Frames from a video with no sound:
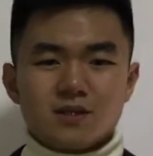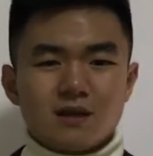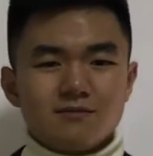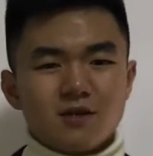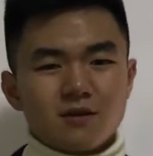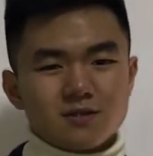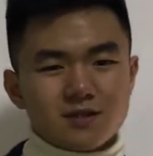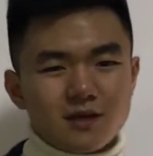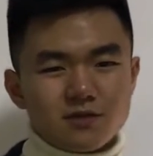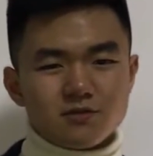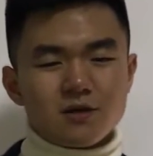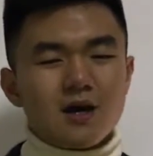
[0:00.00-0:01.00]
the carbon
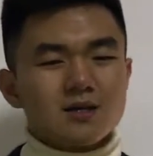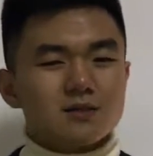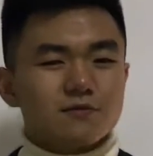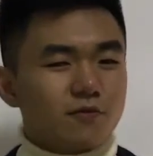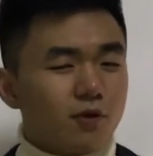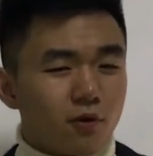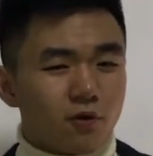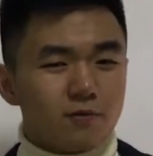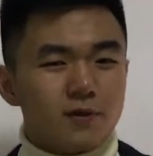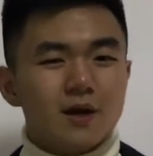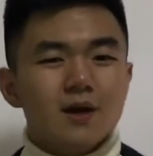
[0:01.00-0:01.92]
dioxide to other form.